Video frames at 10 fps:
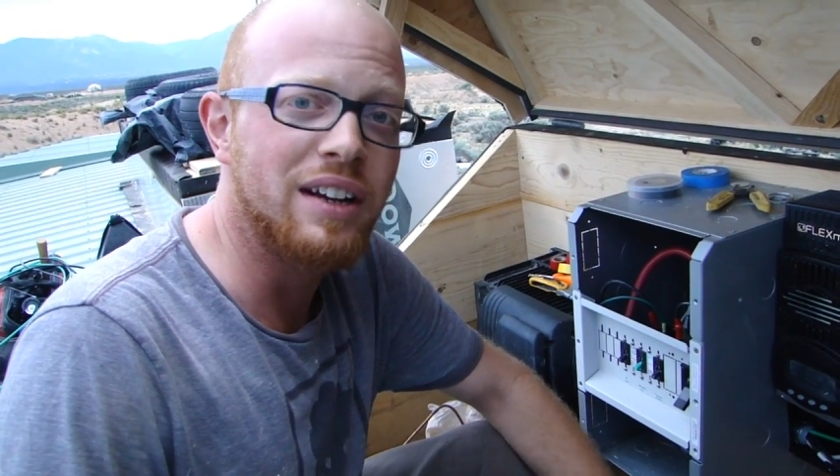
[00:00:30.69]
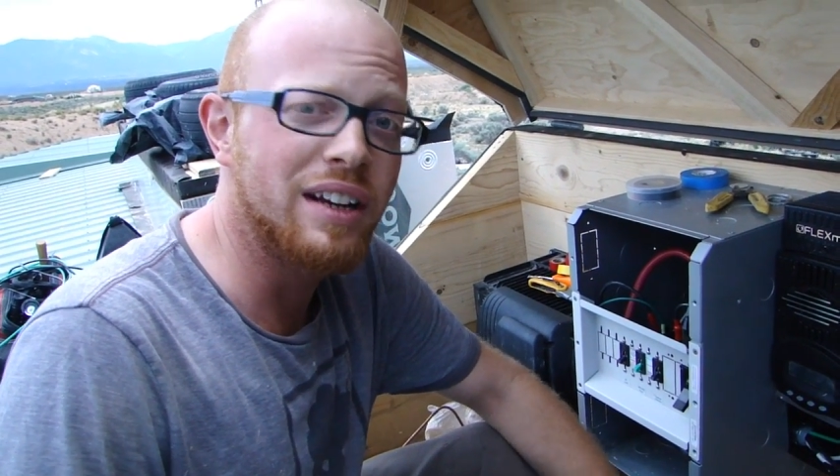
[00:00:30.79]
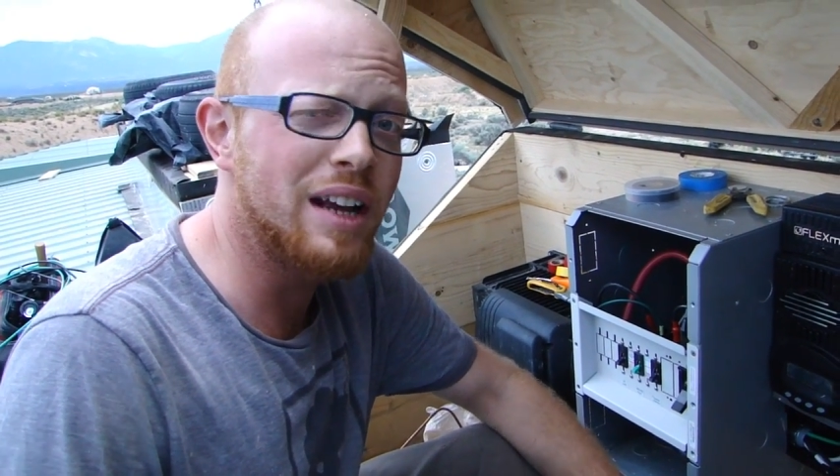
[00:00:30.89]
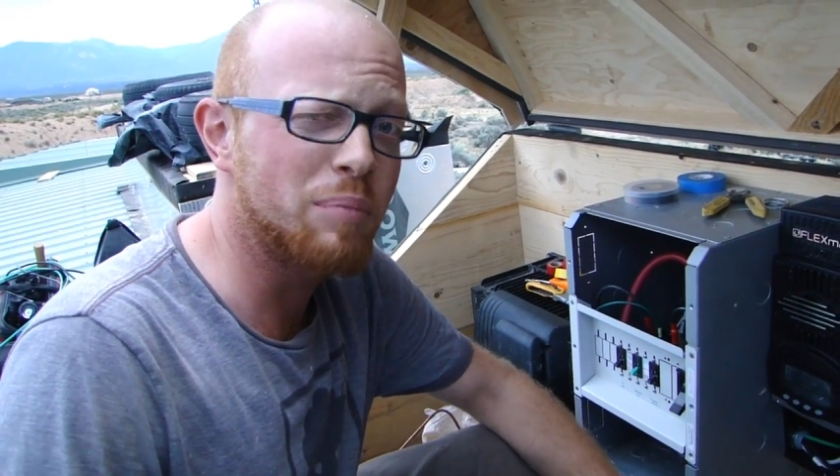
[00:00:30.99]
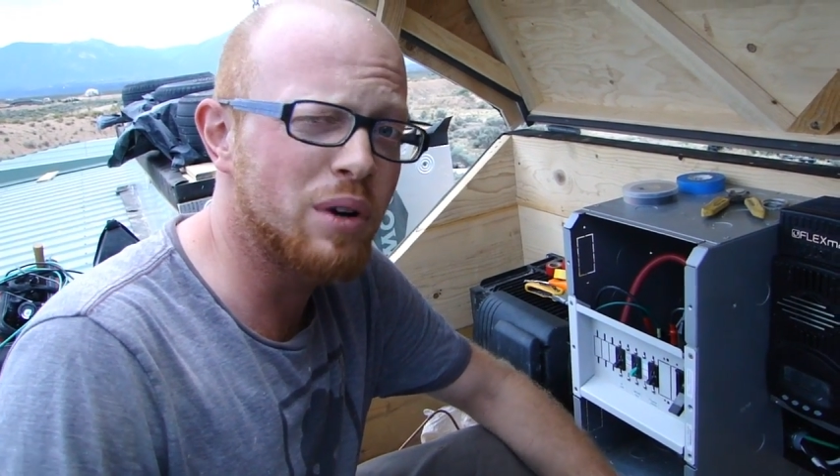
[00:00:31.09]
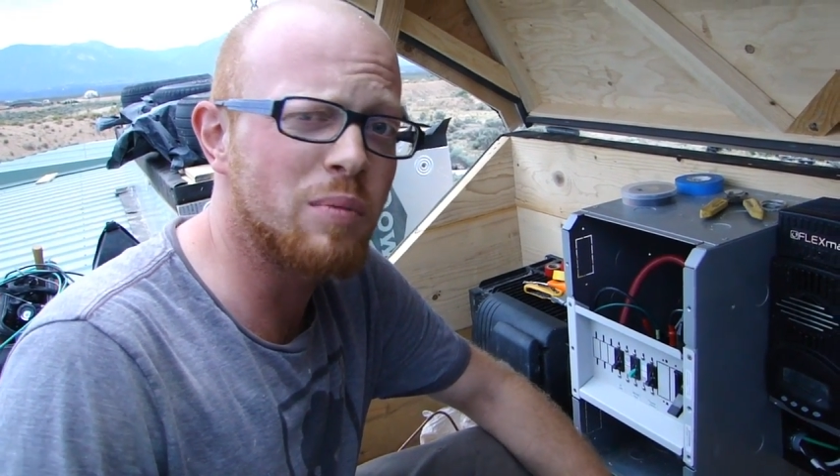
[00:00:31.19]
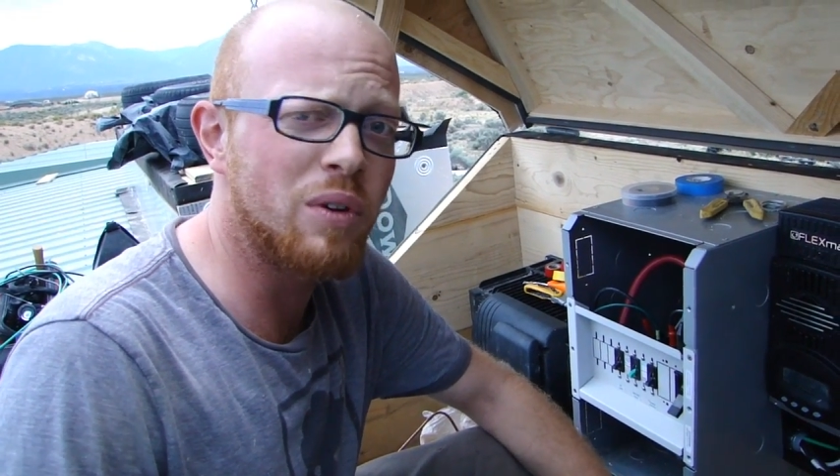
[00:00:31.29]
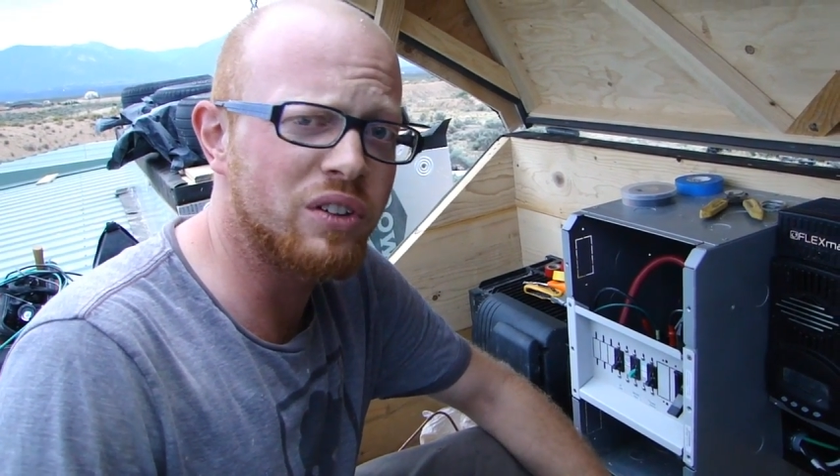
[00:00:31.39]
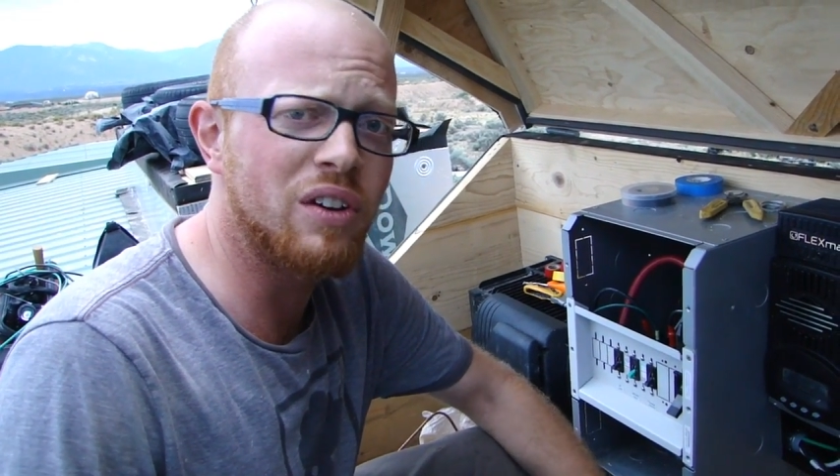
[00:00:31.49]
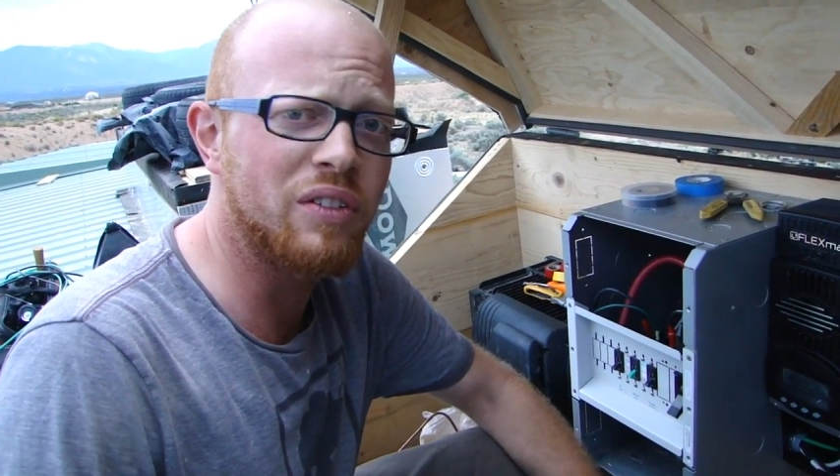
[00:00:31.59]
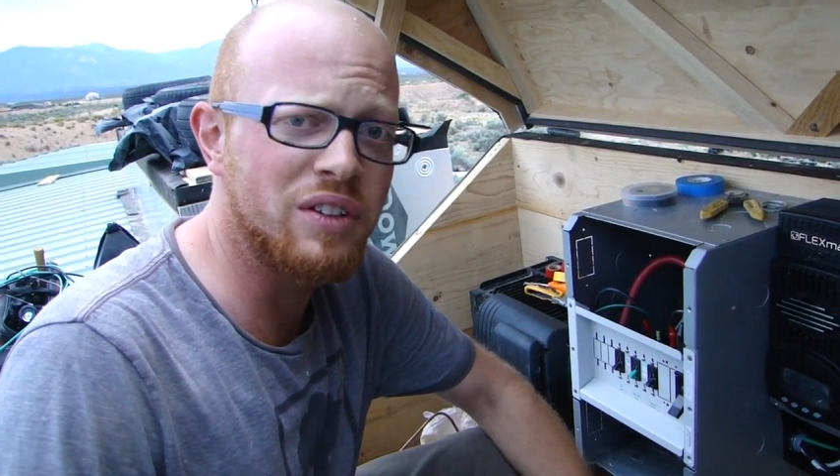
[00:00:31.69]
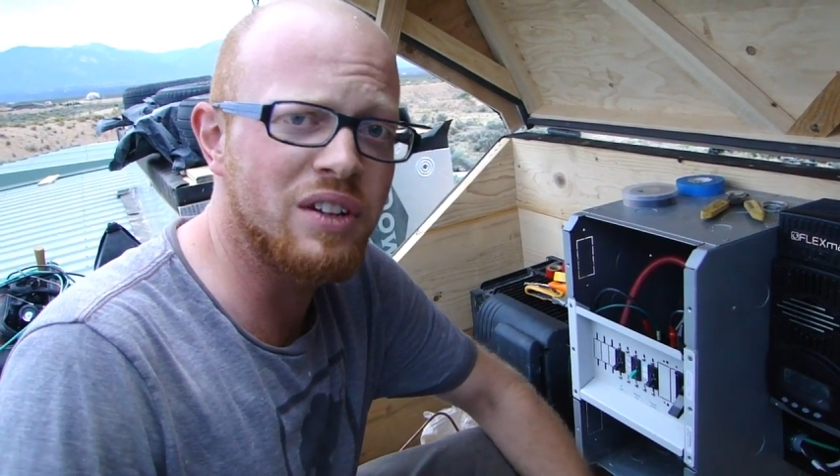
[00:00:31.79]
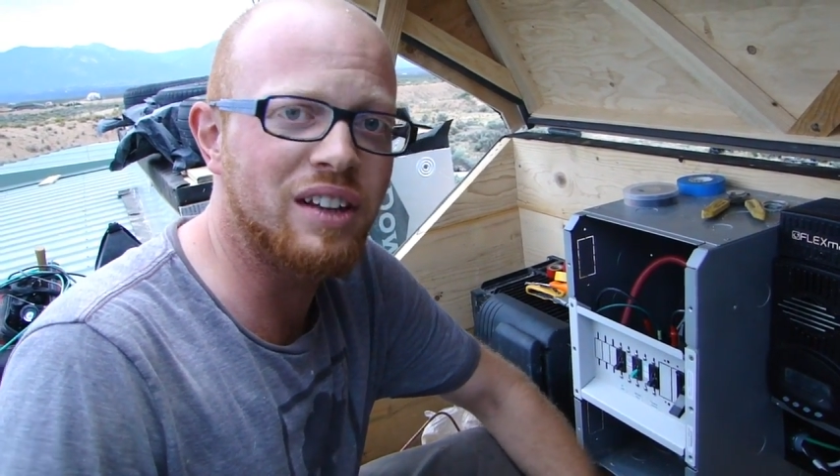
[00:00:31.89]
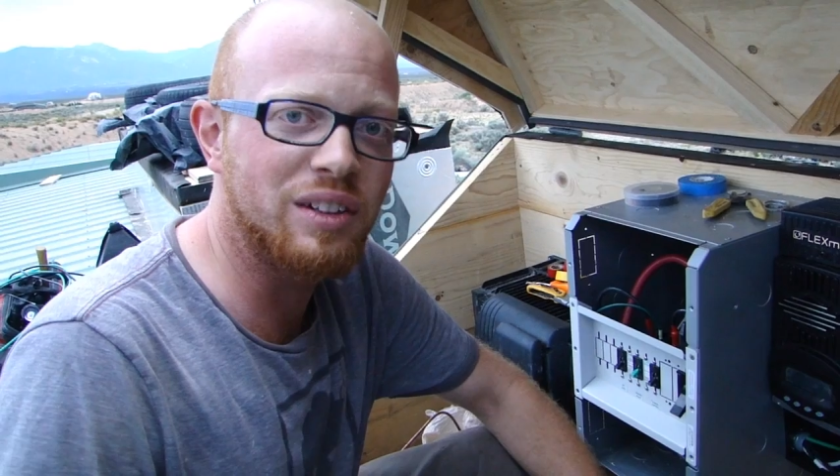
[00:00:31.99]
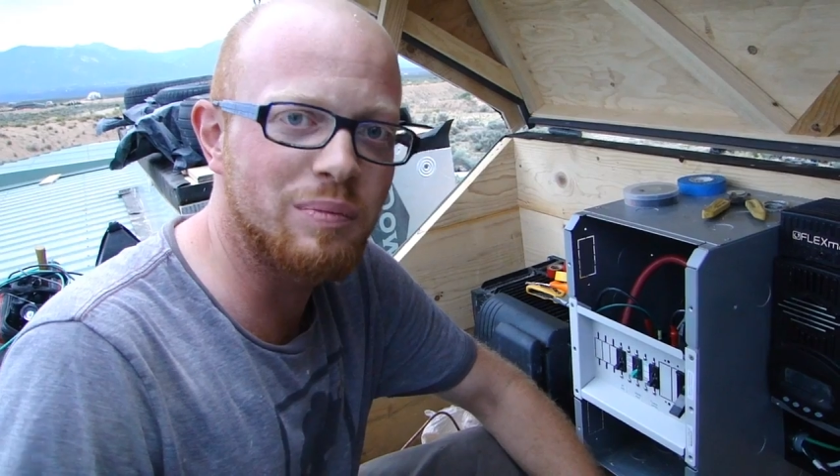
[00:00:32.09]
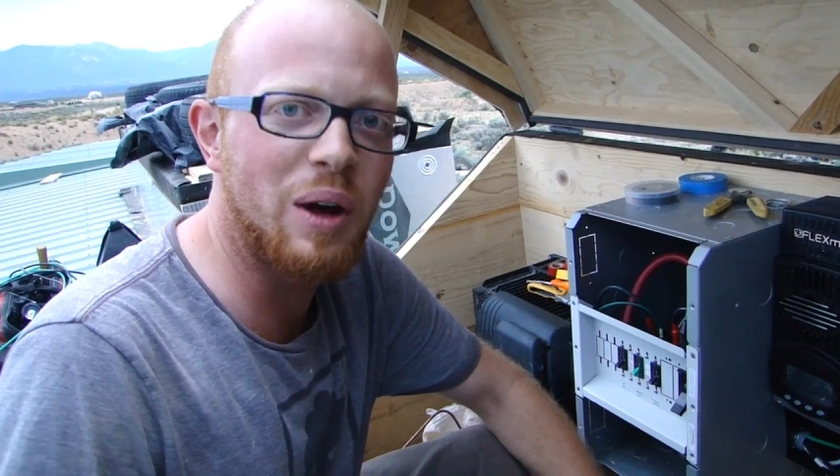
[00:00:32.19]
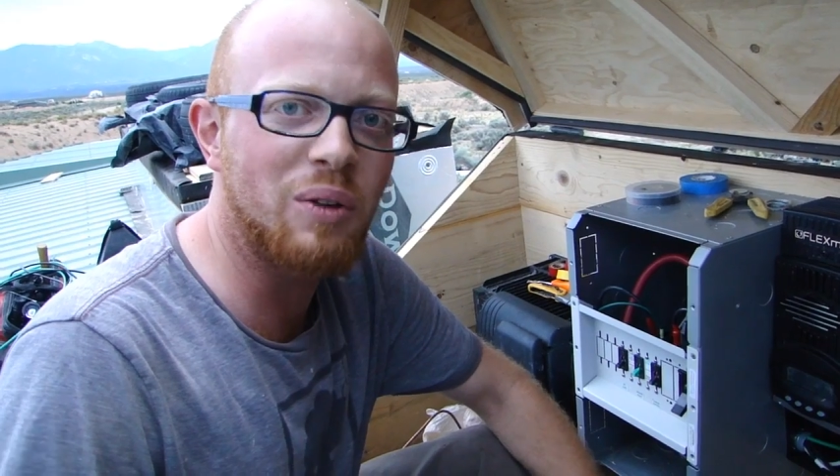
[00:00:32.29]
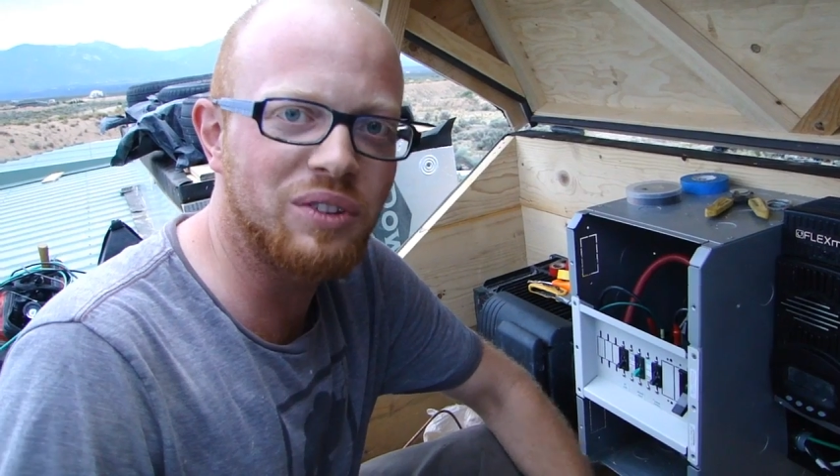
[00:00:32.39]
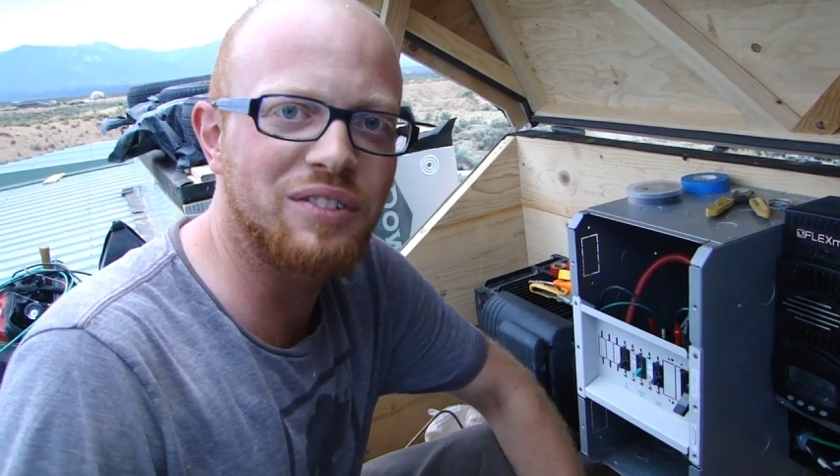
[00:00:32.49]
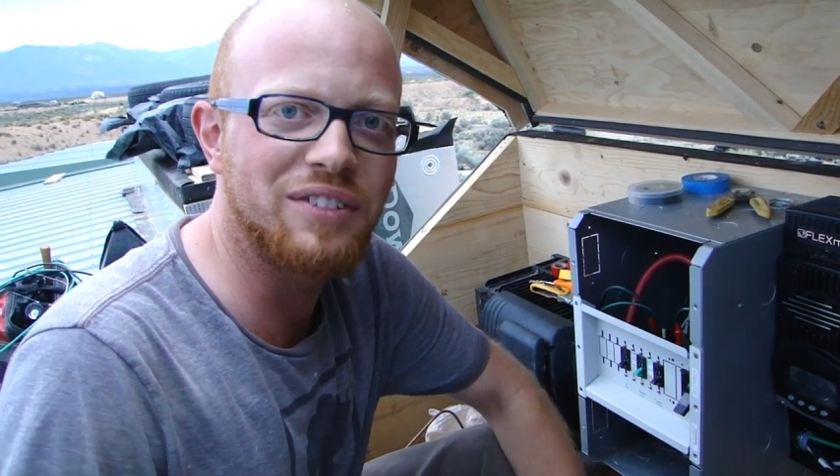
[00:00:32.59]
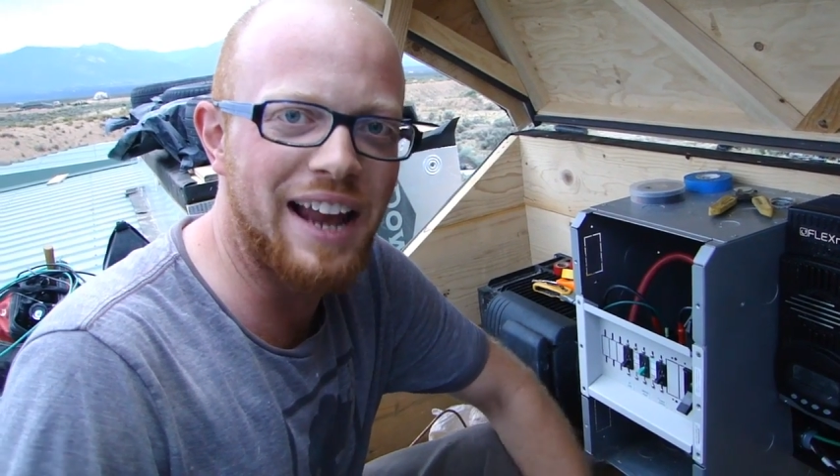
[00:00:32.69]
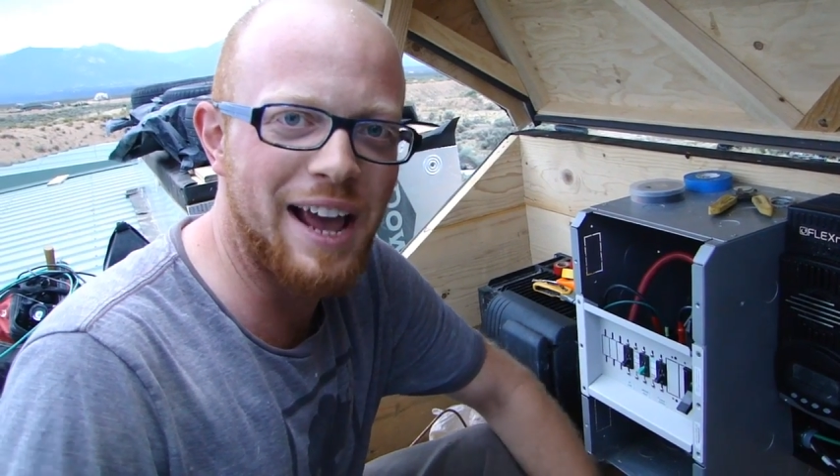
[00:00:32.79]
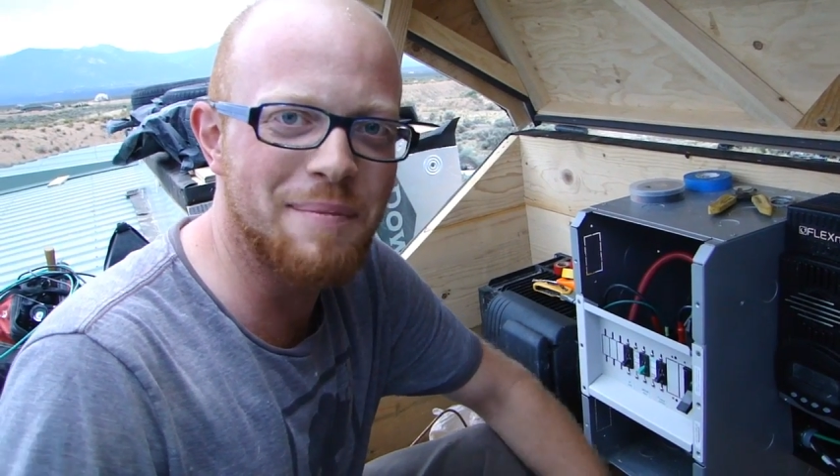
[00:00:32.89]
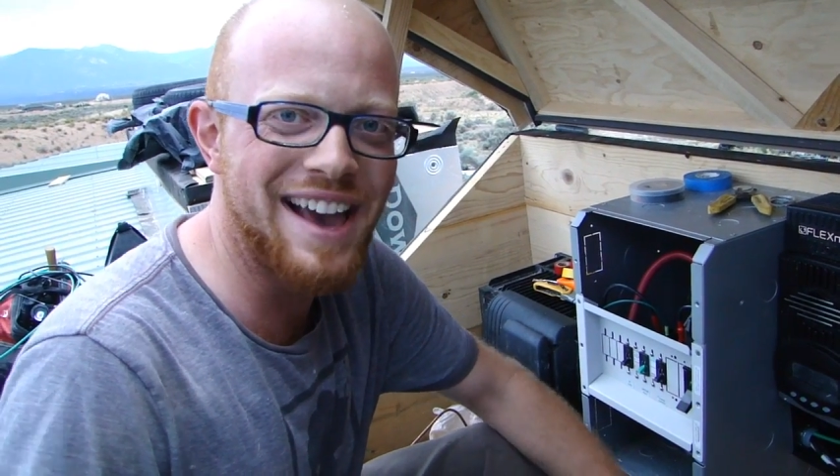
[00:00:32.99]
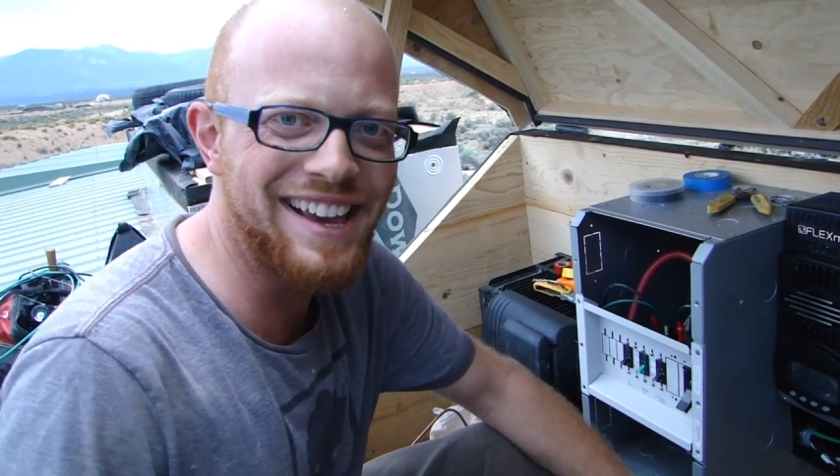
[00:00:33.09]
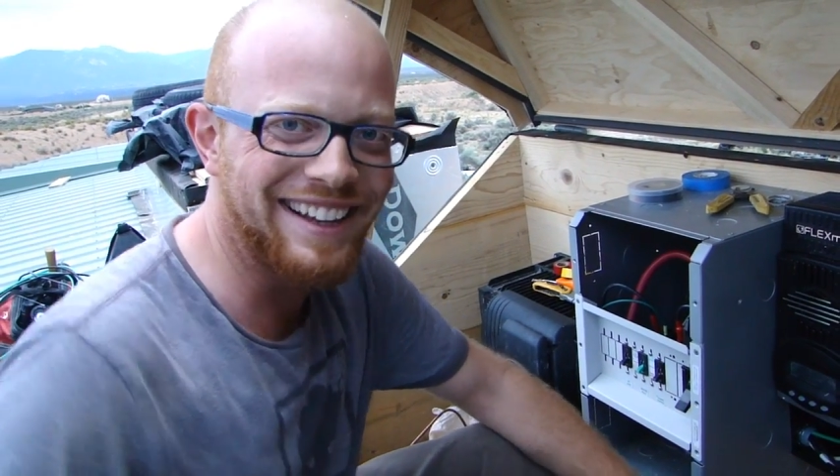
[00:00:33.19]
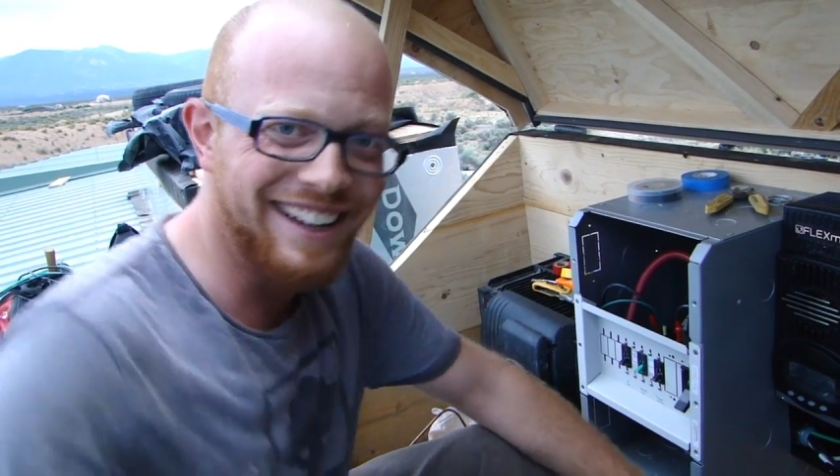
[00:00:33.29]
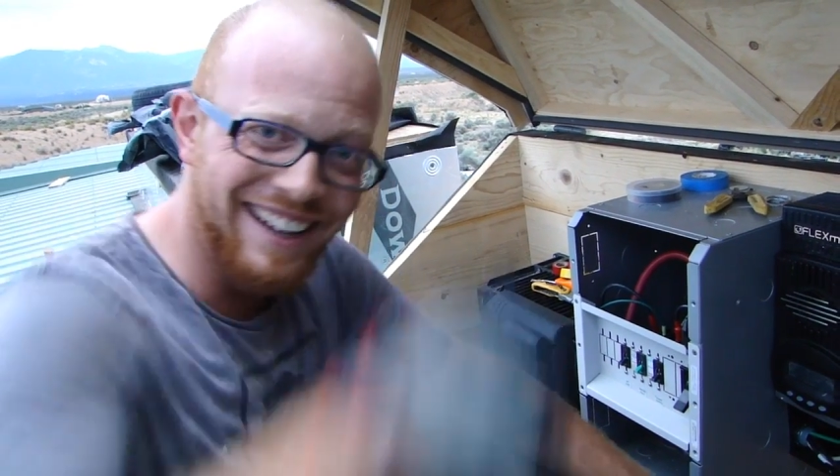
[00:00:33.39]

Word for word: and I pretty much got the nuts and bolts of it, eh, mate?